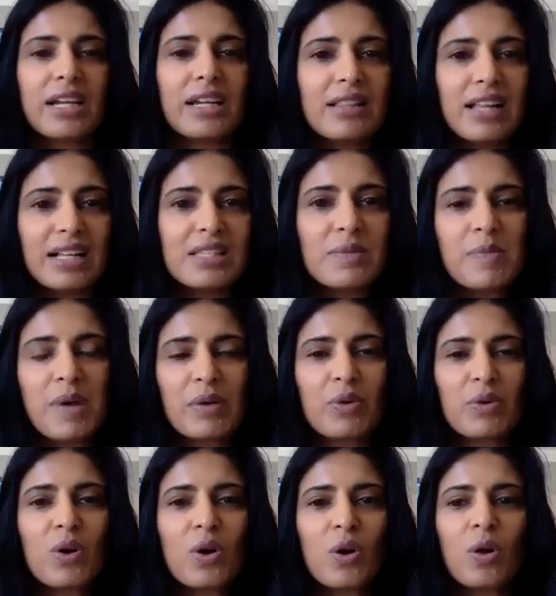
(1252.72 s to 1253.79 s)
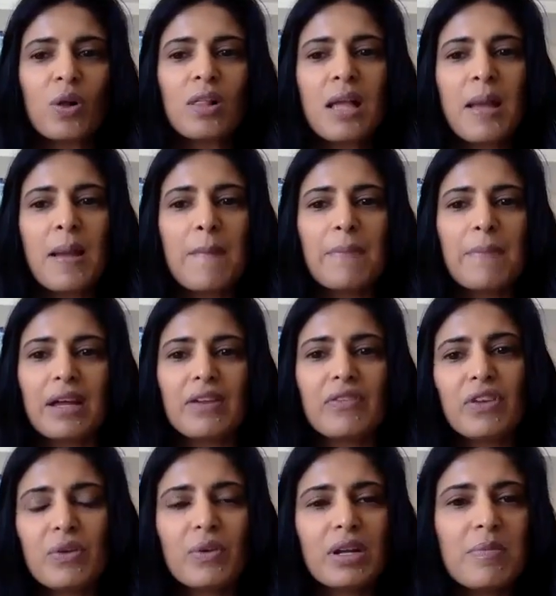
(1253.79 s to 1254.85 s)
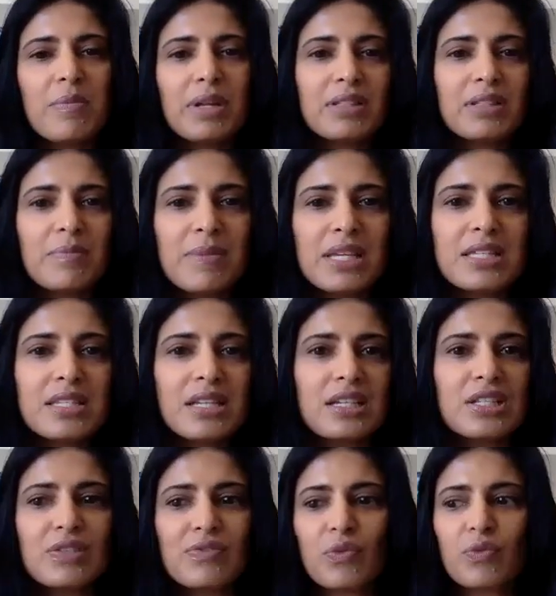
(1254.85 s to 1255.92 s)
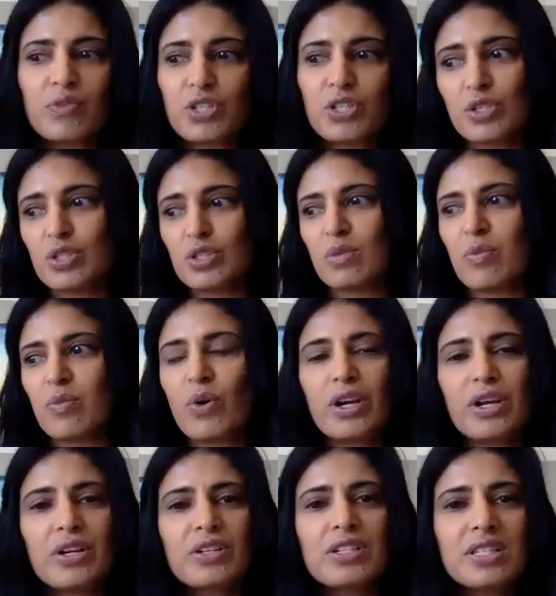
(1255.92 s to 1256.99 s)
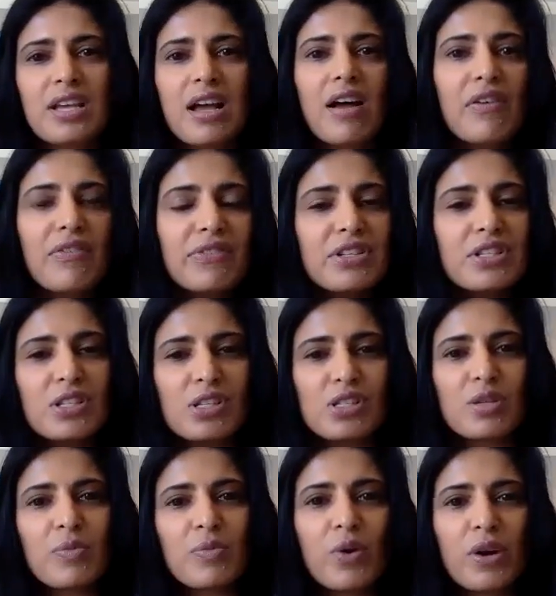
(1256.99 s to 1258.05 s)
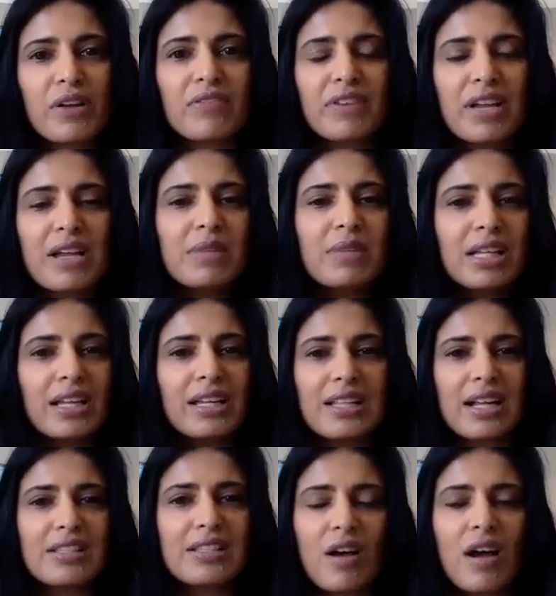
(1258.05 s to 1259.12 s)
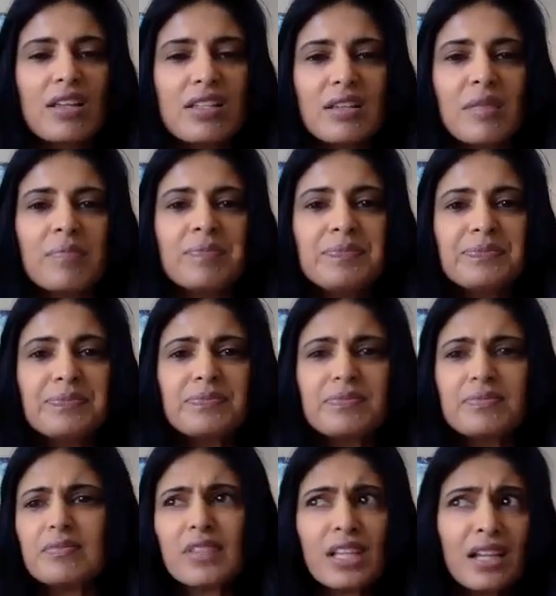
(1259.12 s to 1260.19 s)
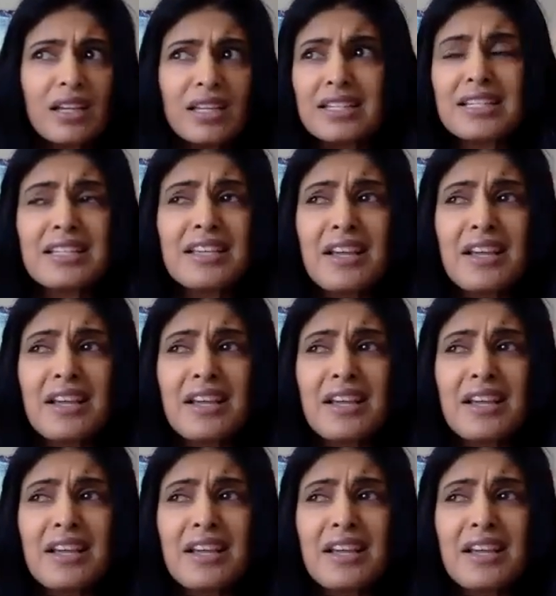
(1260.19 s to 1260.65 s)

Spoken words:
That's my role. But if you want to build a business to support yourself and to support your family, like, that's awesome. And